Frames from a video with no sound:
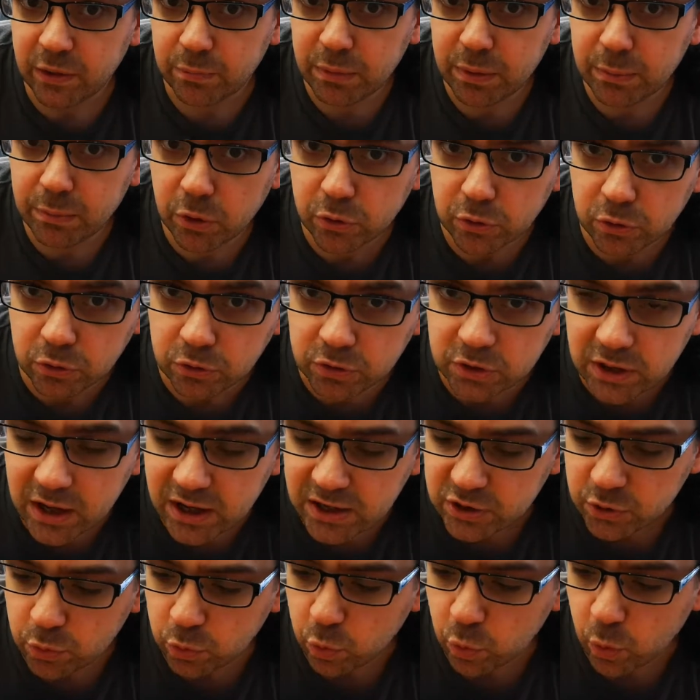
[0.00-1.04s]
can be modelled
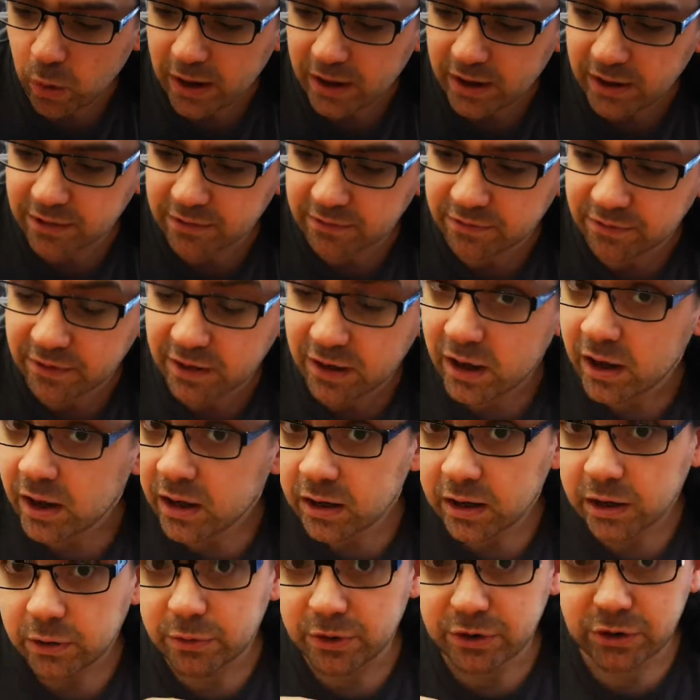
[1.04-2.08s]
as a wave.
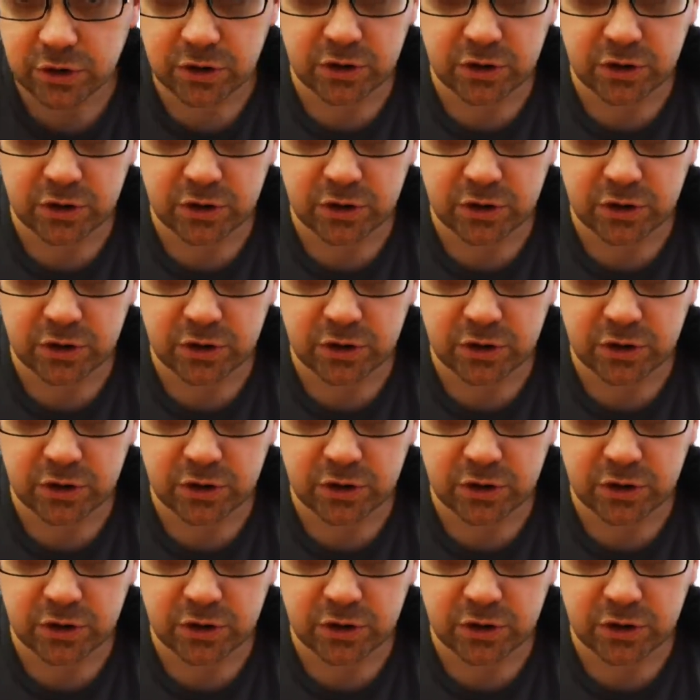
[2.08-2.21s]
Now, it